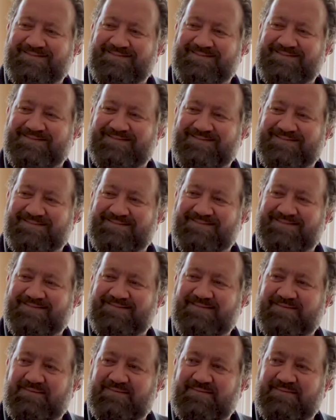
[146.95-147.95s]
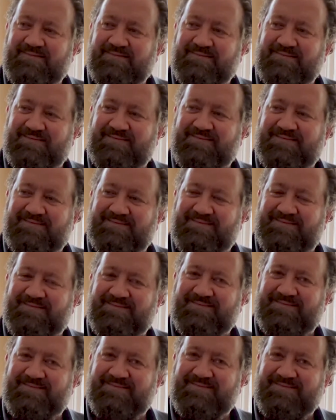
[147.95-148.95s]
of the caliber up here, no.
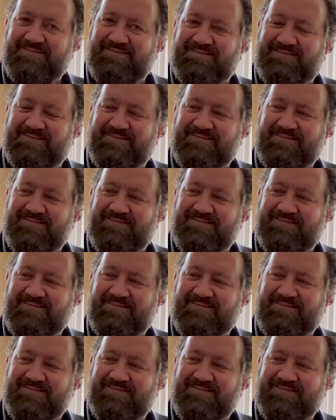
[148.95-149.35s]
But it was